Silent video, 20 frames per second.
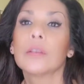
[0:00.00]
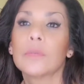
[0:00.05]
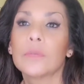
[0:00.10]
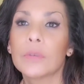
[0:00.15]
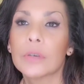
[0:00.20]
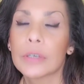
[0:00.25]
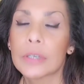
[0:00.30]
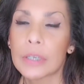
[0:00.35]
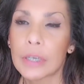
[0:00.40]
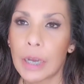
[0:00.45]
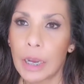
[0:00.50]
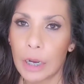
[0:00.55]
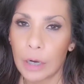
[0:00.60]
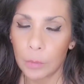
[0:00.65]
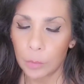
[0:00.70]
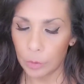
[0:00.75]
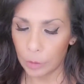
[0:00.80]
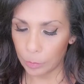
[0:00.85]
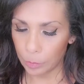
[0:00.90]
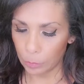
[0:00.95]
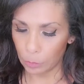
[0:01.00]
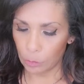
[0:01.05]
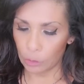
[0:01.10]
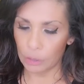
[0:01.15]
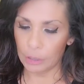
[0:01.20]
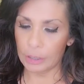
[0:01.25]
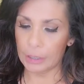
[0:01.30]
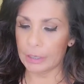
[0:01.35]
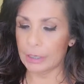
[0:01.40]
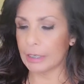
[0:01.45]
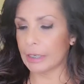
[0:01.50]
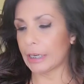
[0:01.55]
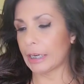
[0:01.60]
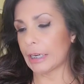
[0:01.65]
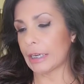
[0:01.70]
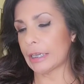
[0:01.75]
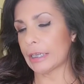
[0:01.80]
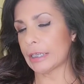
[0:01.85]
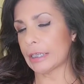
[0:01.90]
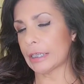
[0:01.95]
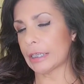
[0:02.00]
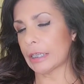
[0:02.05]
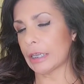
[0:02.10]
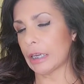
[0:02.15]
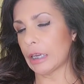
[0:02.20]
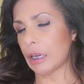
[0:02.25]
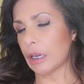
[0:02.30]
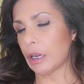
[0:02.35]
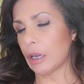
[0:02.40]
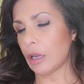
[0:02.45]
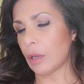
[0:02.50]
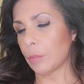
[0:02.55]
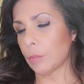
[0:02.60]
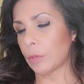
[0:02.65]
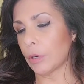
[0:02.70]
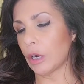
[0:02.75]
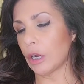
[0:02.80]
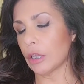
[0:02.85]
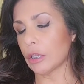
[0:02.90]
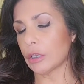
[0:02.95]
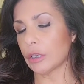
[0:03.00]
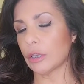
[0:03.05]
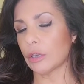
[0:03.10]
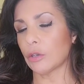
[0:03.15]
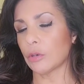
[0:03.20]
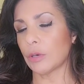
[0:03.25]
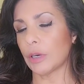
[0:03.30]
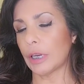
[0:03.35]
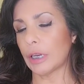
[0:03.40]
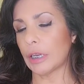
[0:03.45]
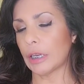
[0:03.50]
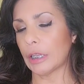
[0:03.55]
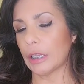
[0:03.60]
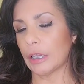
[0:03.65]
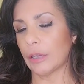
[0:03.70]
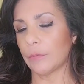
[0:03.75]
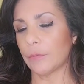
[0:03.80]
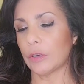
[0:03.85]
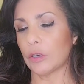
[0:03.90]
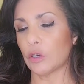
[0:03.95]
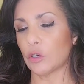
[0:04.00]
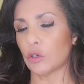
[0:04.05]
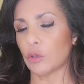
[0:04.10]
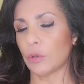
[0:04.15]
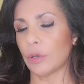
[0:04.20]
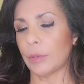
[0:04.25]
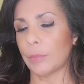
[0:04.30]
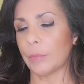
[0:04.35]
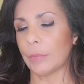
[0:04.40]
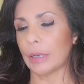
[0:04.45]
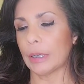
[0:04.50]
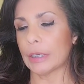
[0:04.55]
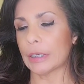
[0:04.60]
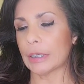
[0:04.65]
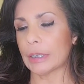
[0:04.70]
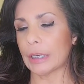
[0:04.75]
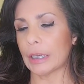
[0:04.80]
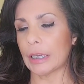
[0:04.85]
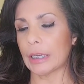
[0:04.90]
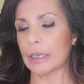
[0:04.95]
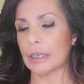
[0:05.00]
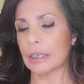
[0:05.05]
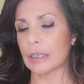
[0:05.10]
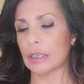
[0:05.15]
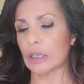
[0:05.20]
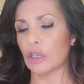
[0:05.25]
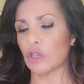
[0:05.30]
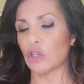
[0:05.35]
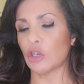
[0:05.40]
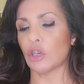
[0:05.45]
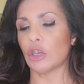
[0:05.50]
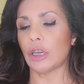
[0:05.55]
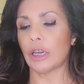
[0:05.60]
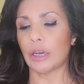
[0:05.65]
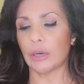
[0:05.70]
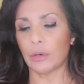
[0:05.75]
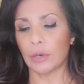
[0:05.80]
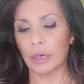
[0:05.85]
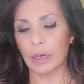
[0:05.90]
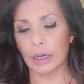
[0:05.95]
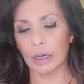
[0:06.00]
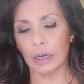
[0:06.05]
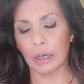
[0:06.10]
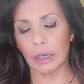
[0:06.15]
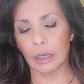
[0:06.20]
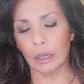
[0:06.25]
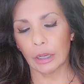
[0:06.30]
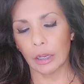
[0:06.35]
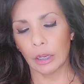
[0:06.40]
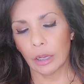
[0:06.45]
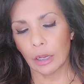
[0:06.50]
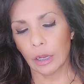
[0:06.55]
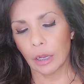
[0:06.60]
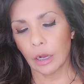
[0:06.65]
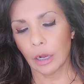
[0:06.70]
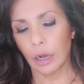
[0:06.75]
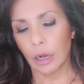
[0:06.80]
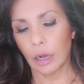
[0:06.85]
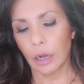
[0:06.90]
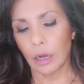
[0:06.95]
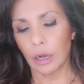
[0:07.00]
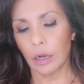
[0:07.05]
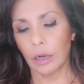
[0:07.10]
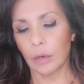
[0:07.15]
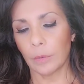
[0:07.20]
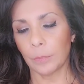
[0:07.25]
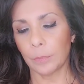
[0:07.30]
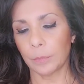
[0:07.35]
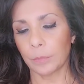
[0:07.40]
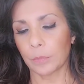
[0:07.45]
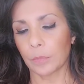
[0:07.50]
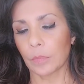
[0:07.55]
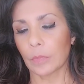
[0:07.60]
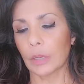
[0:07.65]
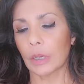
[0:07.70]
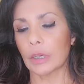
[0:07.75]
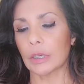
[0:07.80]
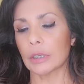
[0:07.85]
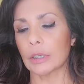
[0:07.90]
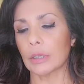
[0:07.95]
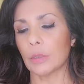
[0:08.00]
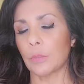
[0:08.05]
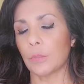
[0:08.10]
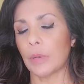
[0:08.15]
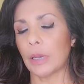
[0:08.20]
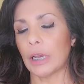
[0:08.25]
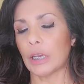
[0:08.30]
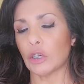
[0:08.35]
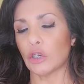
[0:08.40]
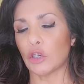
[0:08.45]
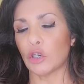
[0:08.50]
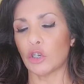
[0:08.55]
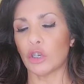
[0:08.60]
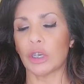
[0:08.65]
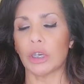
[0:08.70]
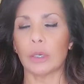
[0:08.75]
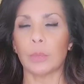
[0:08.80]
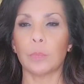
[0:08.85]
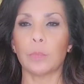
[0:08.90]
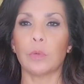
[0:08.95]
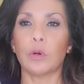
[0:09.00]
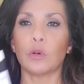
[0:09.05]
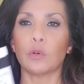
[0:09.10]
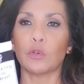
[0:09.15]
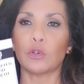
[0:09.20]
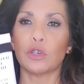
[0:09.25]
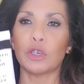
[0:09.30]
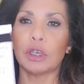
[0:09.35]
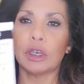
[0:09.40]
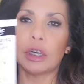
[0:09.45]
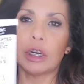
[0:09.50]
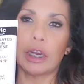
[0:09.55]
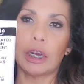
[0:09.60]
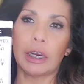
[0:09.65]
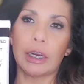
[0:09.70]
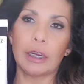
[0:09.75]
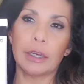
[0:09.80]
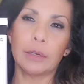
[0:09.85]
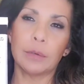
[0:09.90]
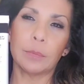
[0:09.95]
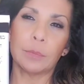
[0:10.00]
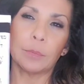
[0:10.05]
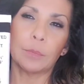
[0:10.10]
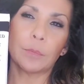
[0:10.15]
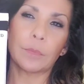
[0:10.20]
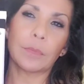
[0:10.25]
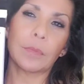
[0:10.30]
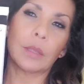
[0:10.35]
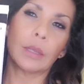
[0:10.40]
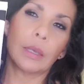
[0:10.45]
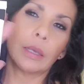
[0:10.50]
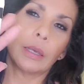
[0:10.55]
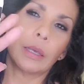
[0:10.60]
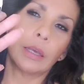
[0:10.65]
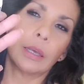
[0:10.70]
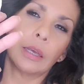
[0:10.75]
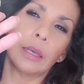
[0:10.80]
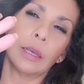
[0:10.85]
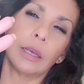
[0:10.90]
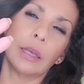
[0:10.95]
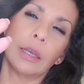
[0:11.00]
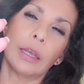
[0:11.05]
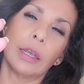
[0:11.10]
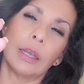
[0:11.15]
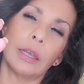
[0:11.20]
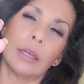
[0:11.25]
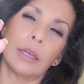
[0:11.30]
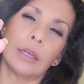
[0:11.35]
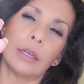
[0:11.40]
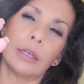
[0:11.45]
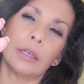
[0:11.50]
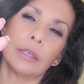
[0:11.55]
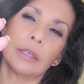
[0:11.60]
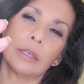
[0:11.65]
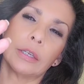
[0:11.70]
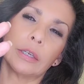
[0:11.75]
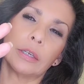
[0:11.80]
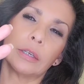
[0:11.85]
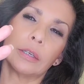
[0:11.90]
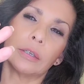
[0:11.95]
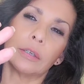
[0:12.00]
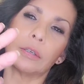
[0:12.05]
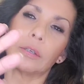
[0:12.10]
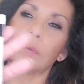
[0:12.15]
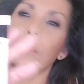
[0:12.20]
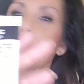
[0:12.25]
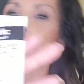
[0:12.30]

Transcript: the first item I purchased is the um, concentrated leave-in treatment. It is the generic um, Sebastian 9. And I don't